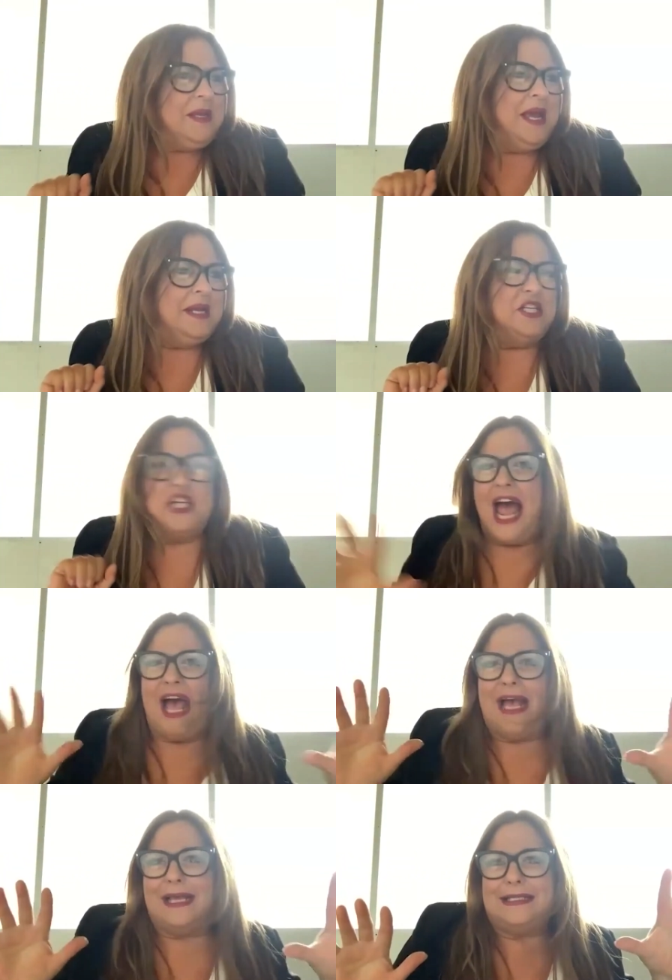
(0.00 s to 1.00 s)
and
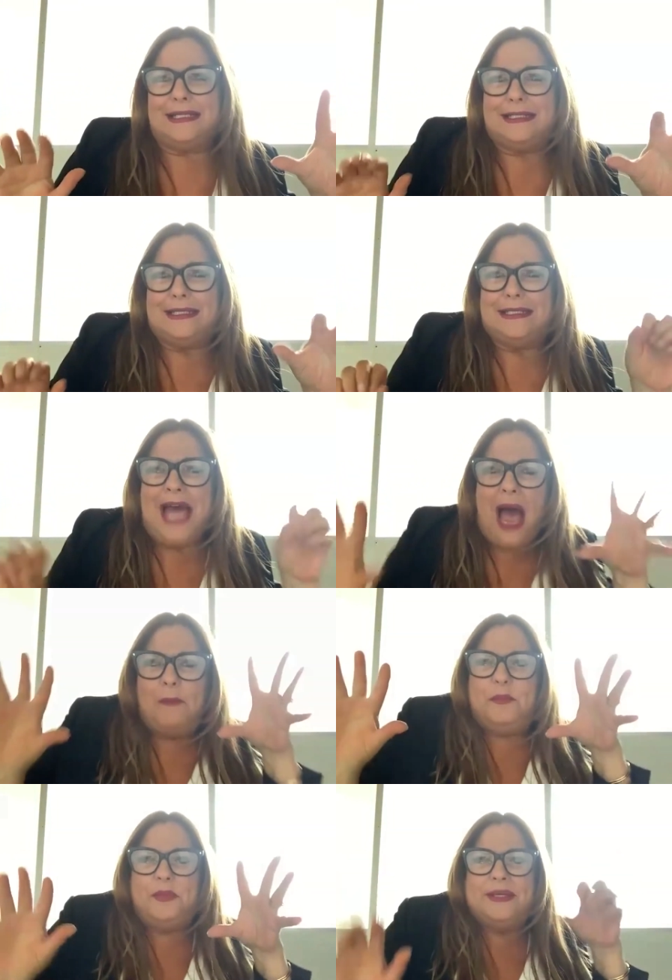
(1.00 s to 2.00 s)
jazz and tap
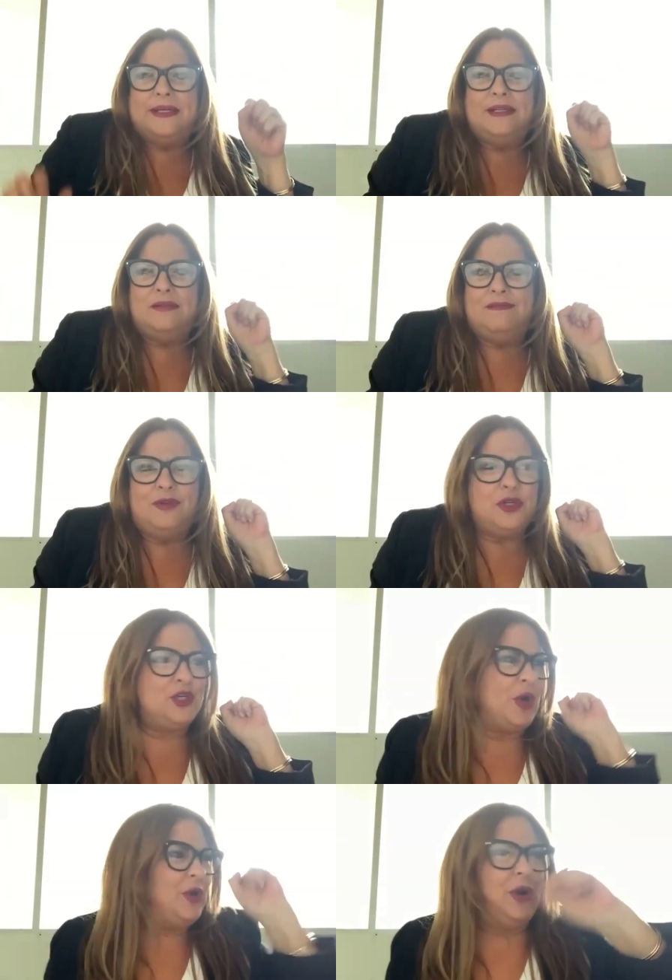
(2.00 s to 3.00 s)
and
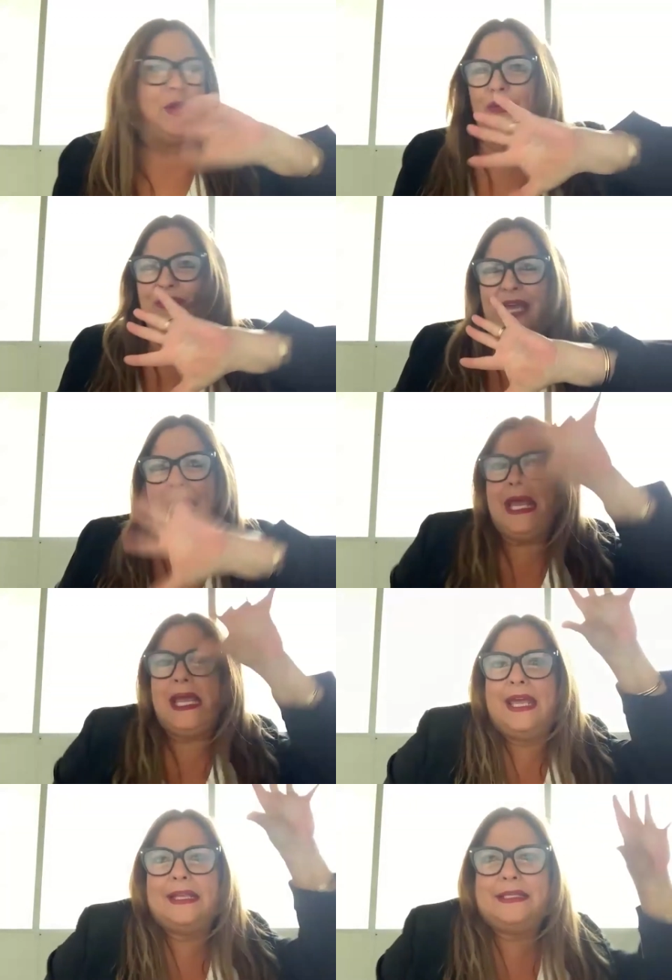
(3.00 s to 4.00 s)
show, you know the Keane
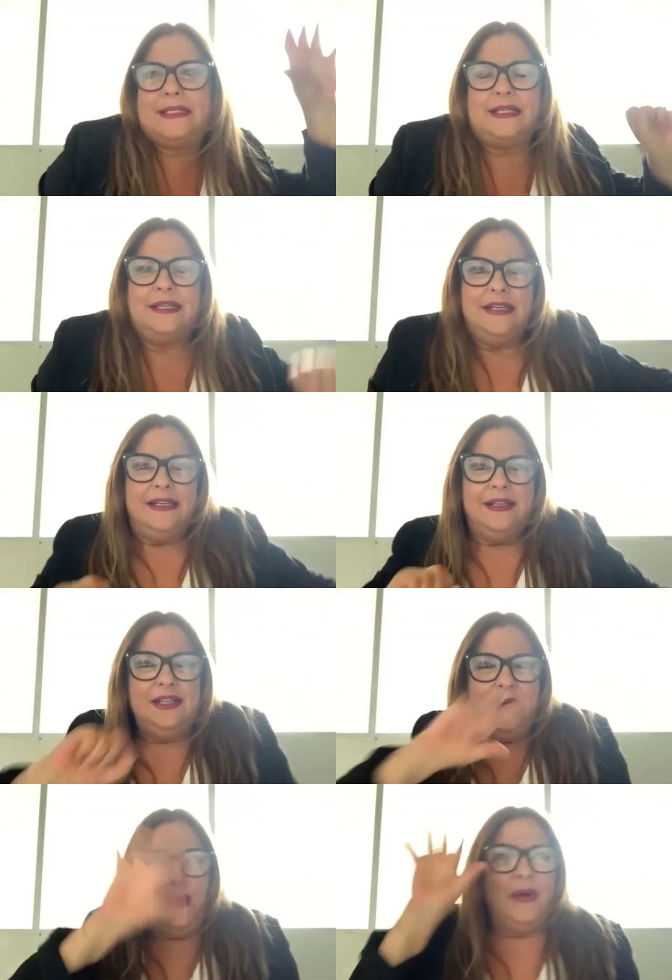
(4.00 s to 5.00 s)
kids and
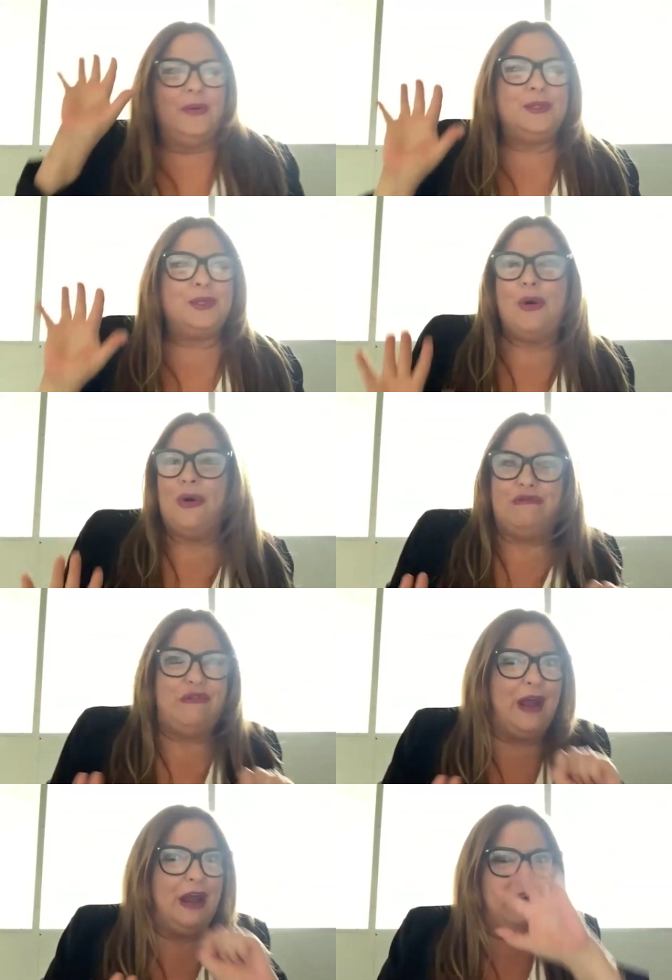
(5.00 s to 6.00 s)
you know it was all
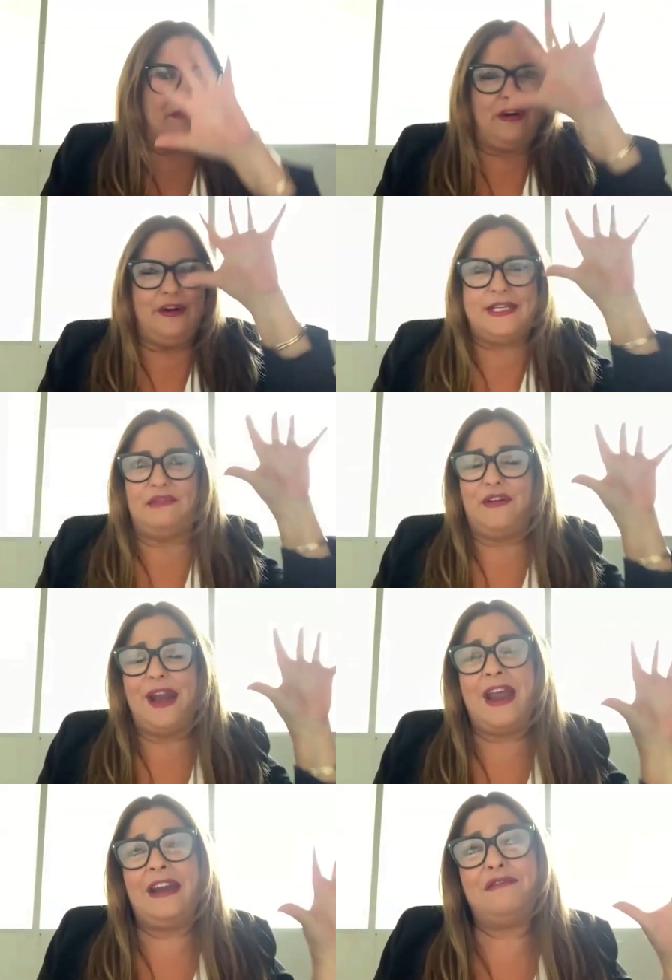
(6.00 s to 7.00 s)
very very different
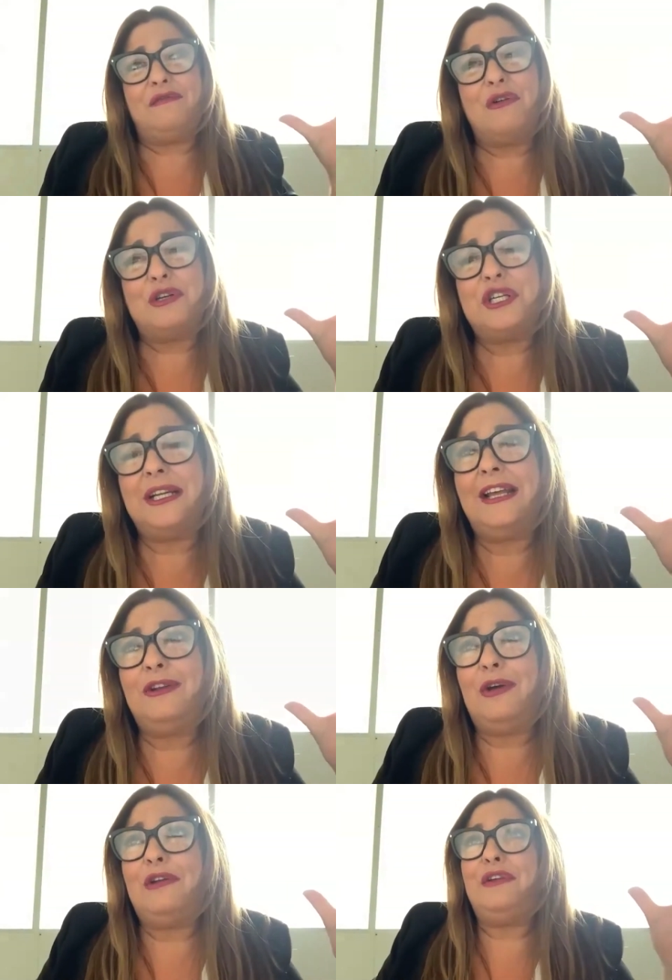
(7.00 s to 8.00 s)
and unfortunately a
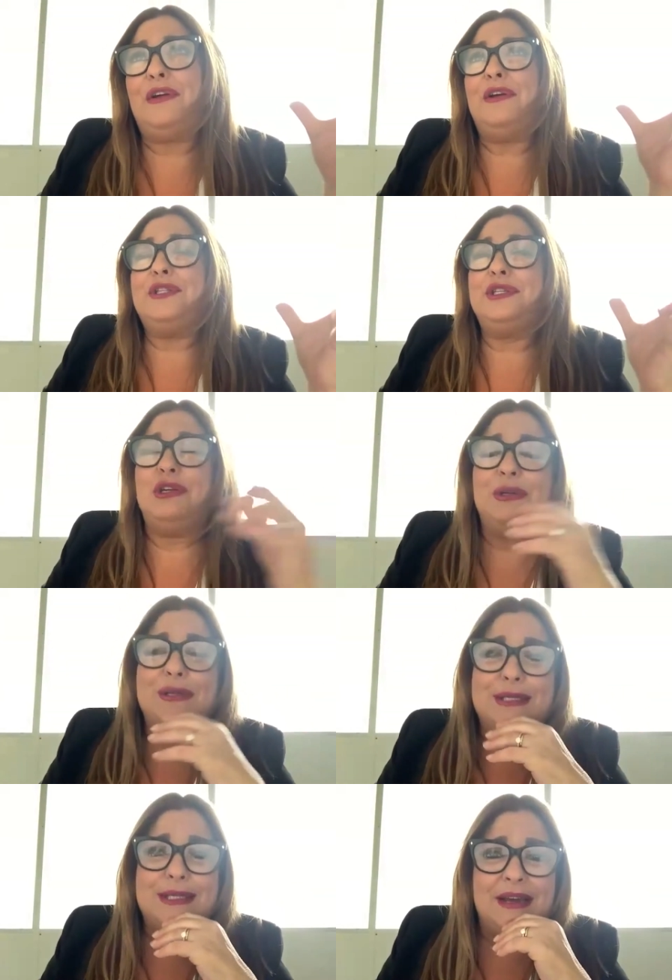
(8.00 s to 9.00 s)
lot of her
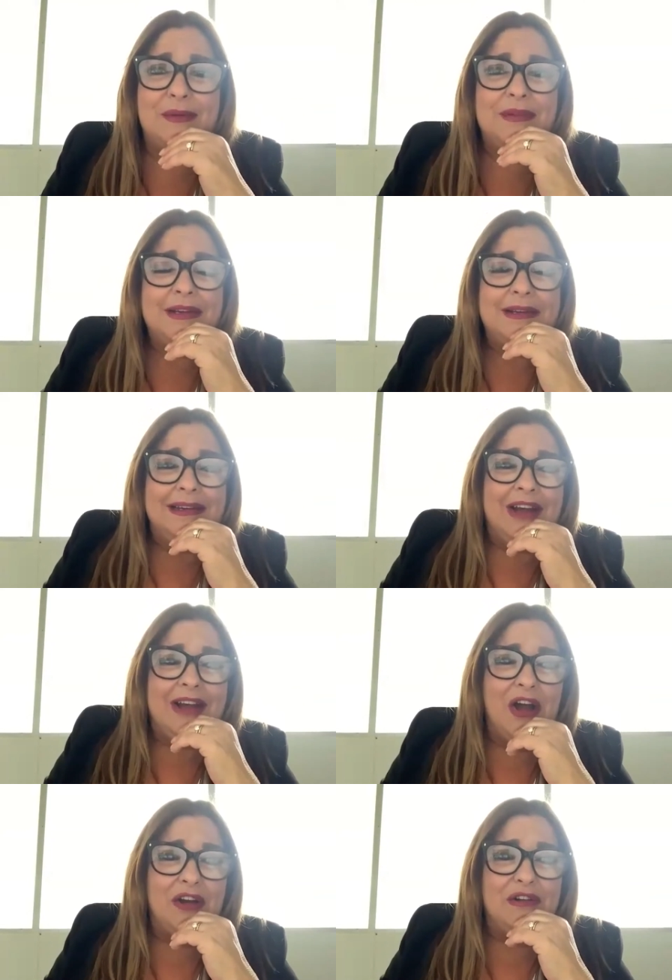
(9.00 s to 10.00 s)
students um
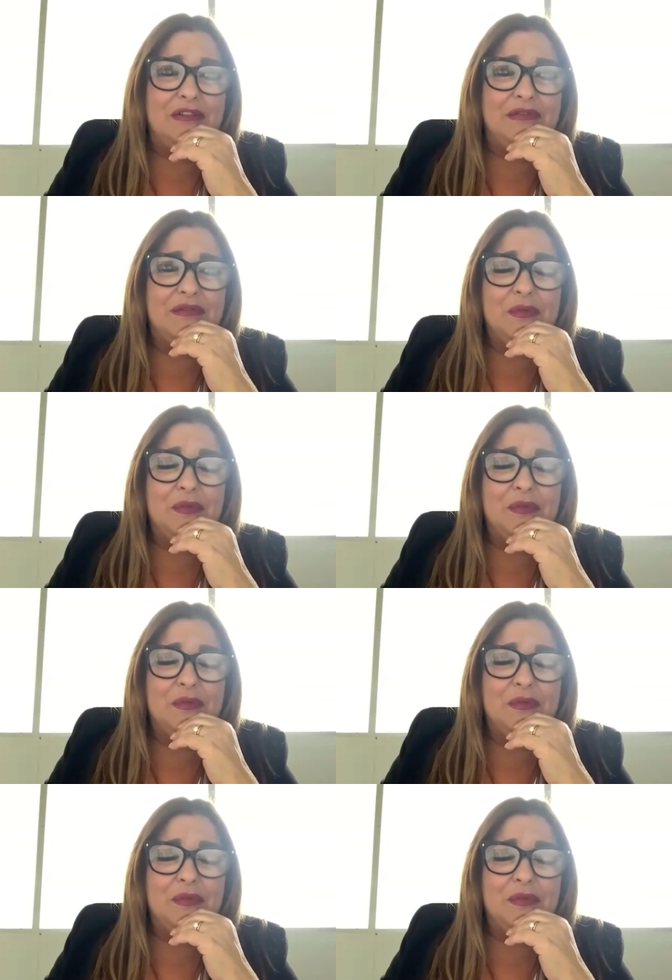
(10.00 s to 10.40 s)
kind of